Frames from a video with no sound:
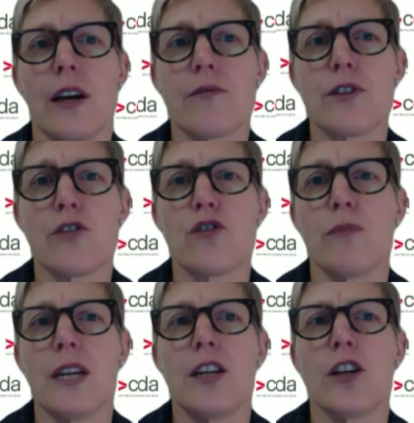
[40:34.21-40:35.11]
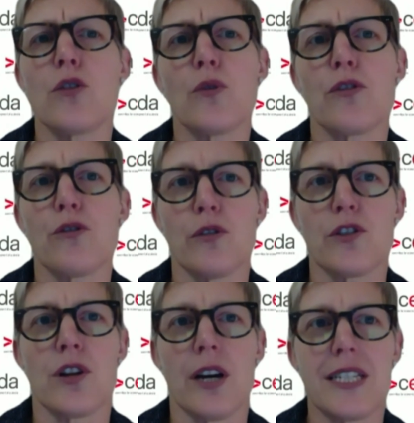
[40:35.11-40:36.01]
social media your thoughts
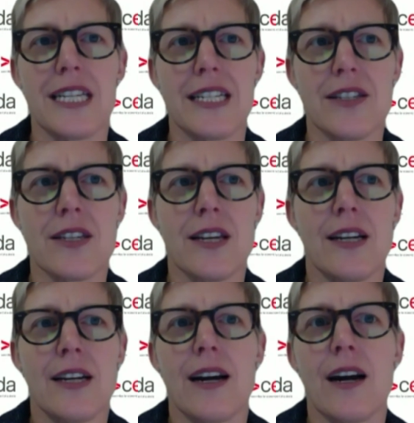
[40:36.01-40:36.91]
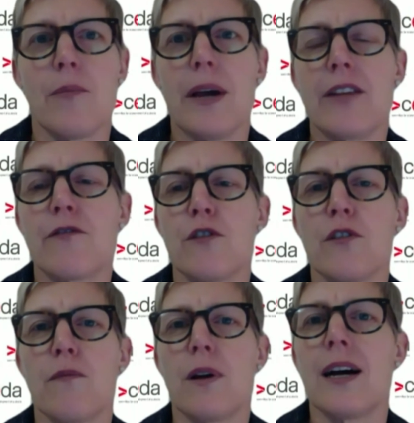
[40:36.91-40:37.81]
and ideas, and for